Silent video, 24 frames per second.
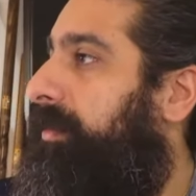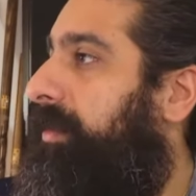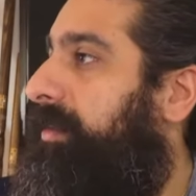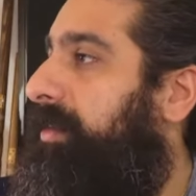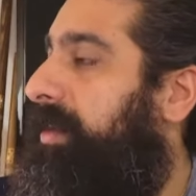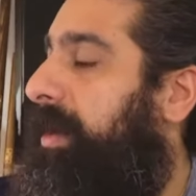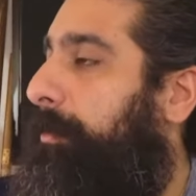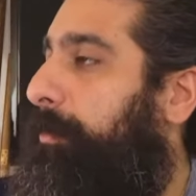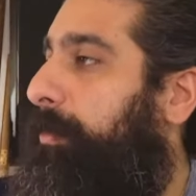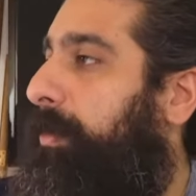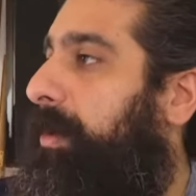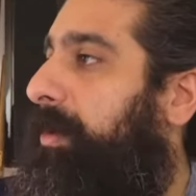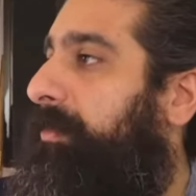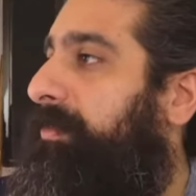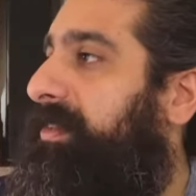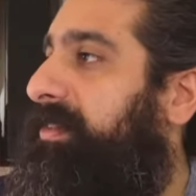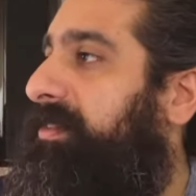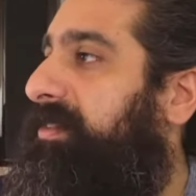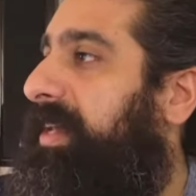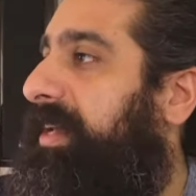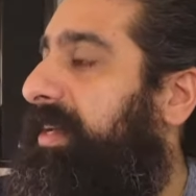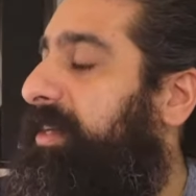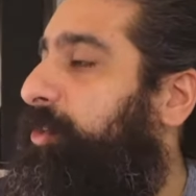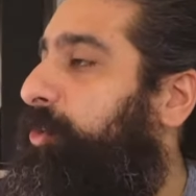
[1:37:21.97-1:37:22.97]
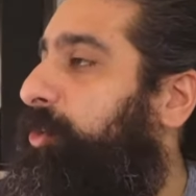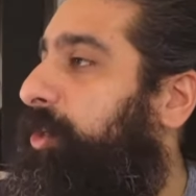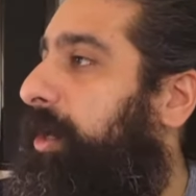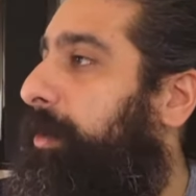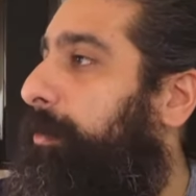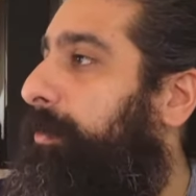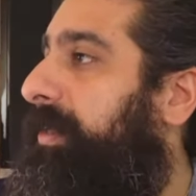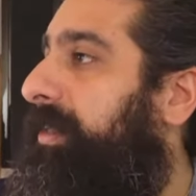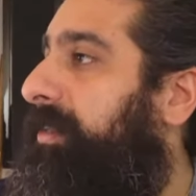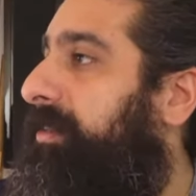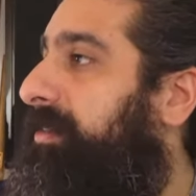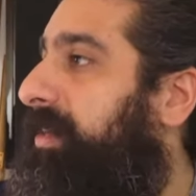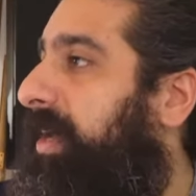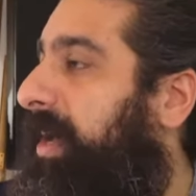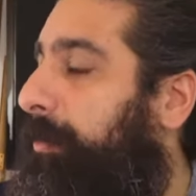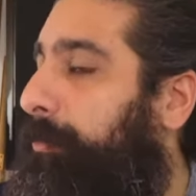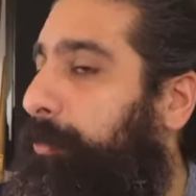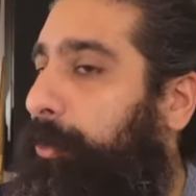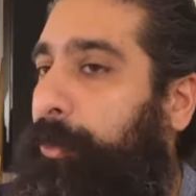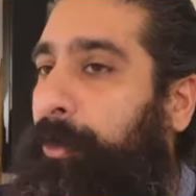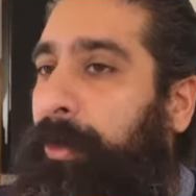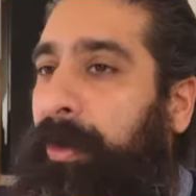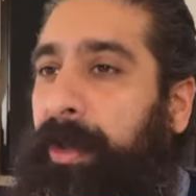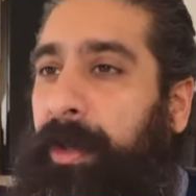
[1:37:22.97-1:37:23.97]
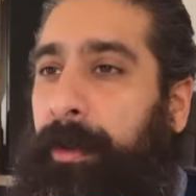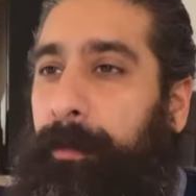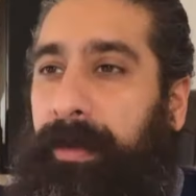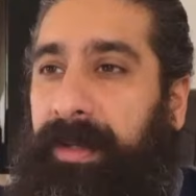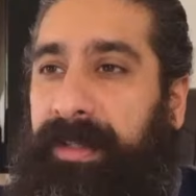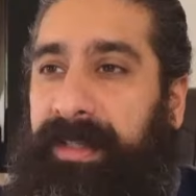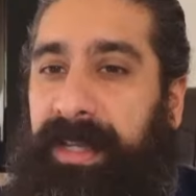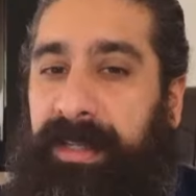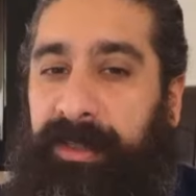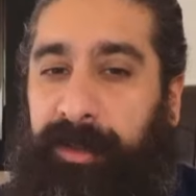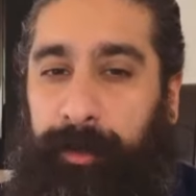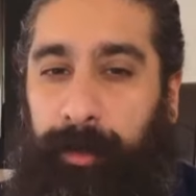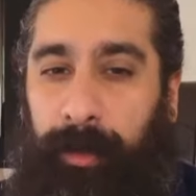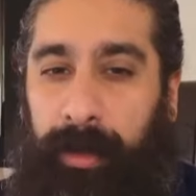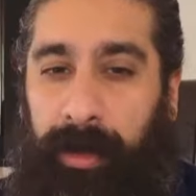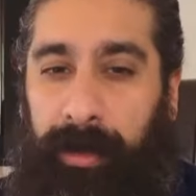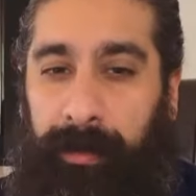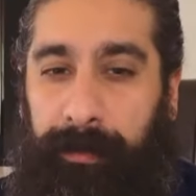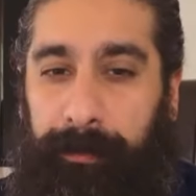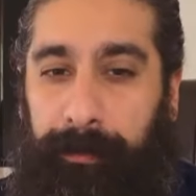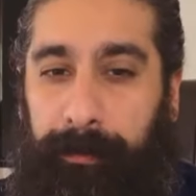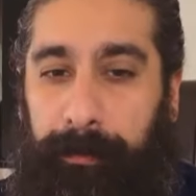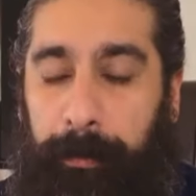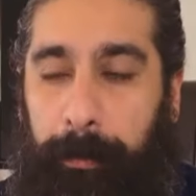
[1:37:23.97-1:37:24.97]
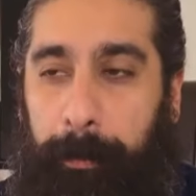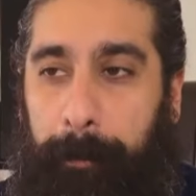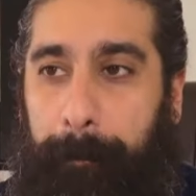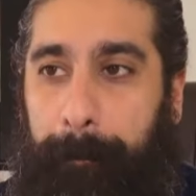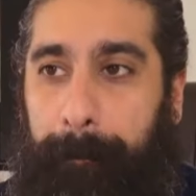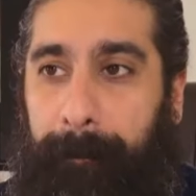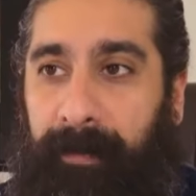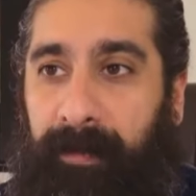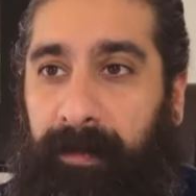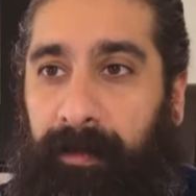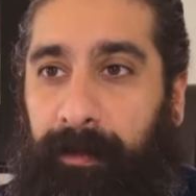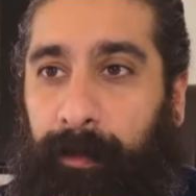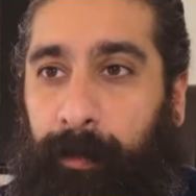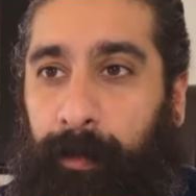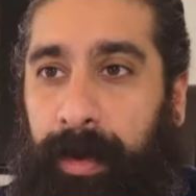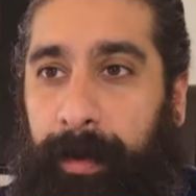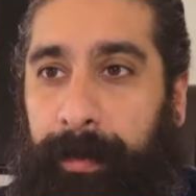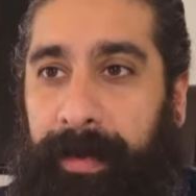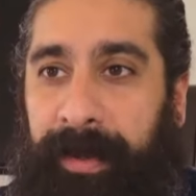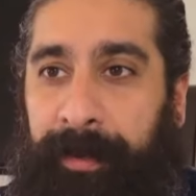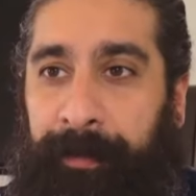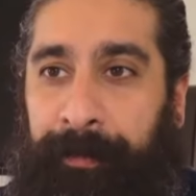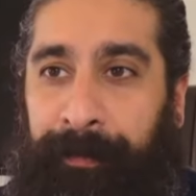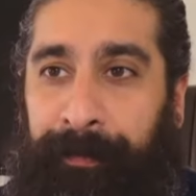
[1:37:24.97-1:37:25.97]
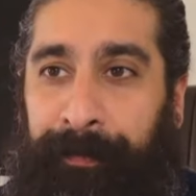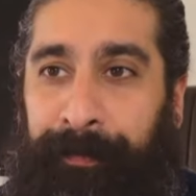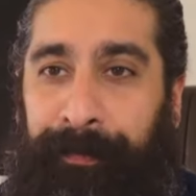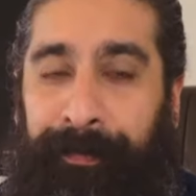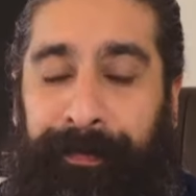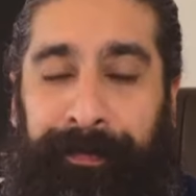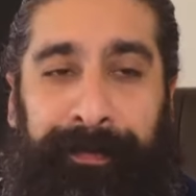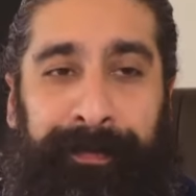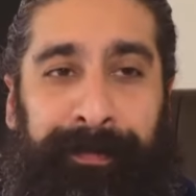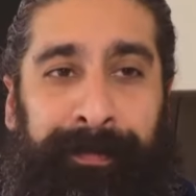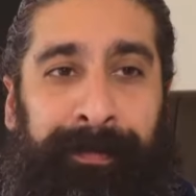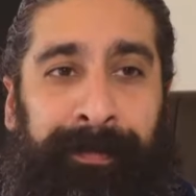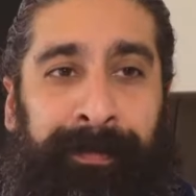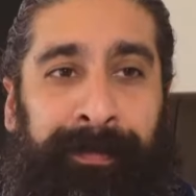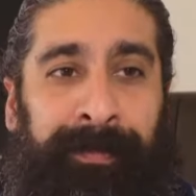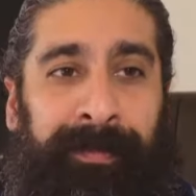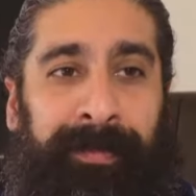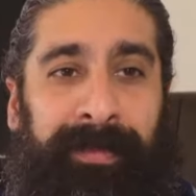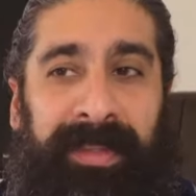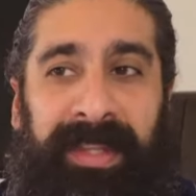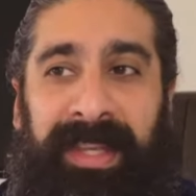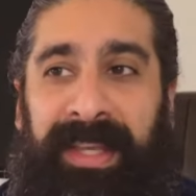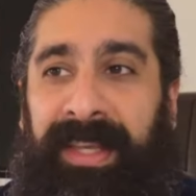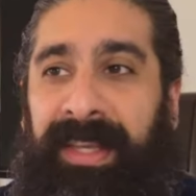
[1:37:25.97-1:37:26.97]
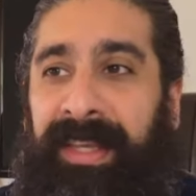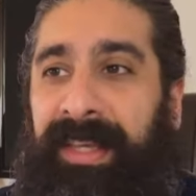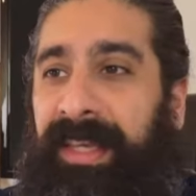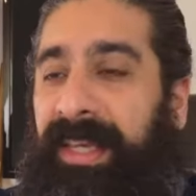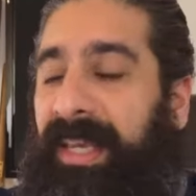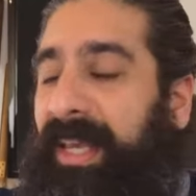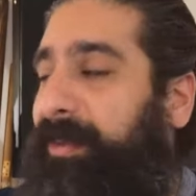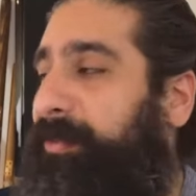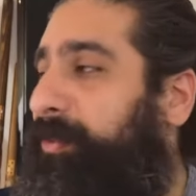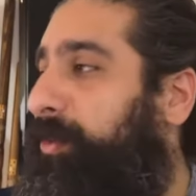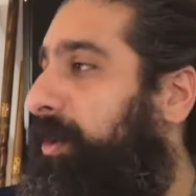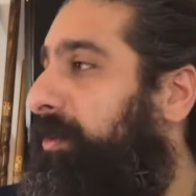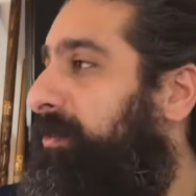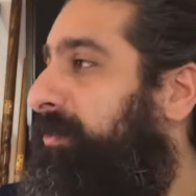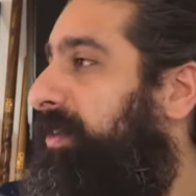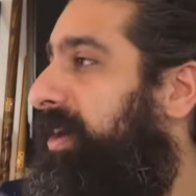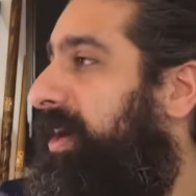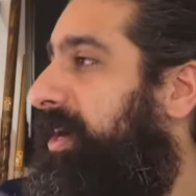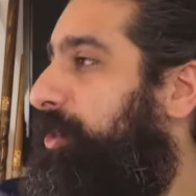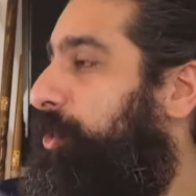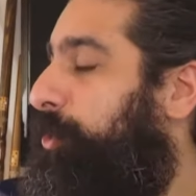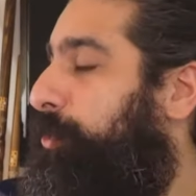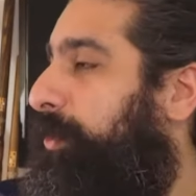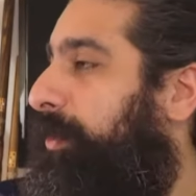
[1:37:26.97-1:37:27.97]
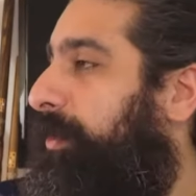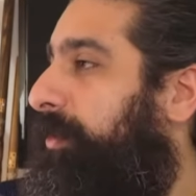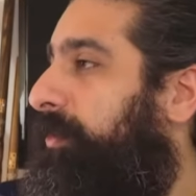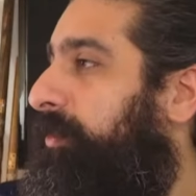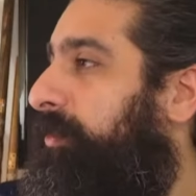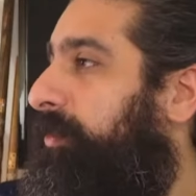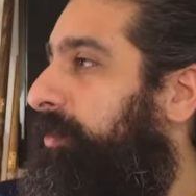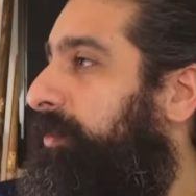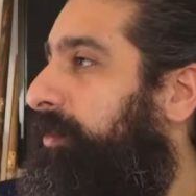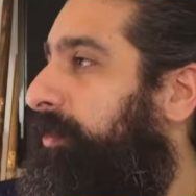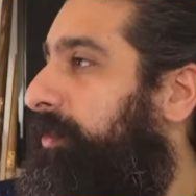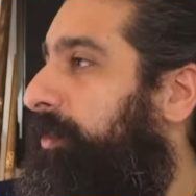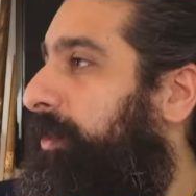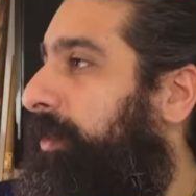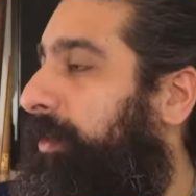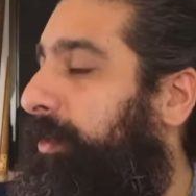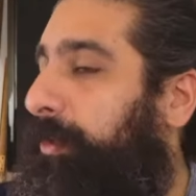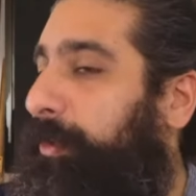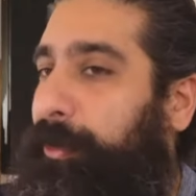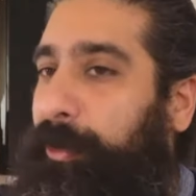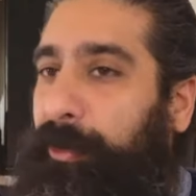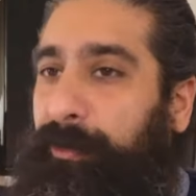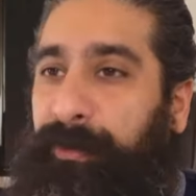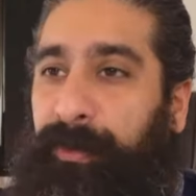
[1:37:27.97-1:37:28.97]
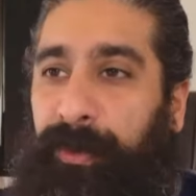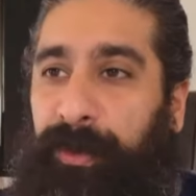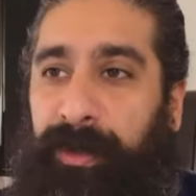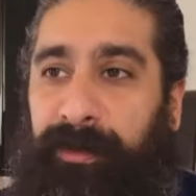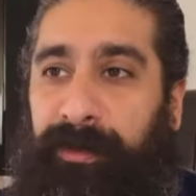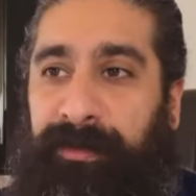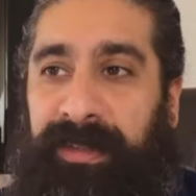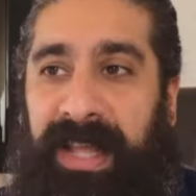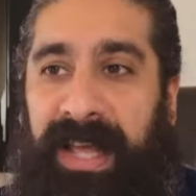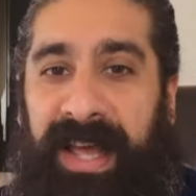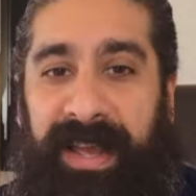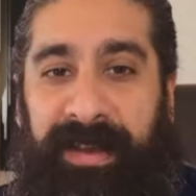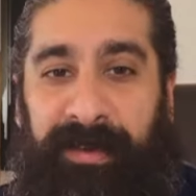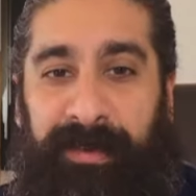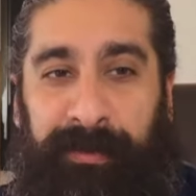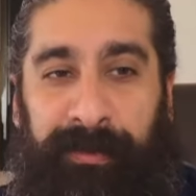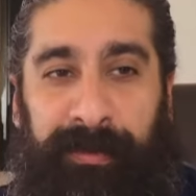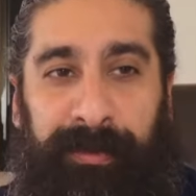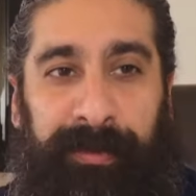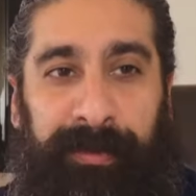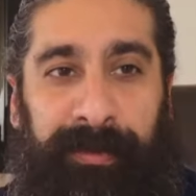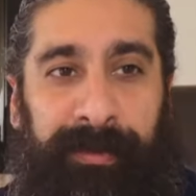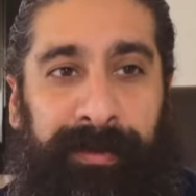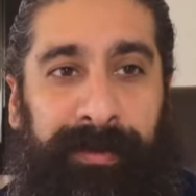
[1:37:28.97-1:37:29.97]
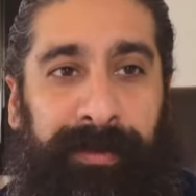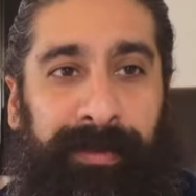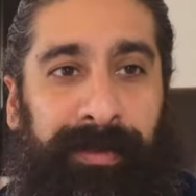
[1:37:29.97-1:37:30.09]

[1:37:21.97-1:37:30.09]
The number of his days shall be double. But guess what? Women, if you're virtuous, you're full of life.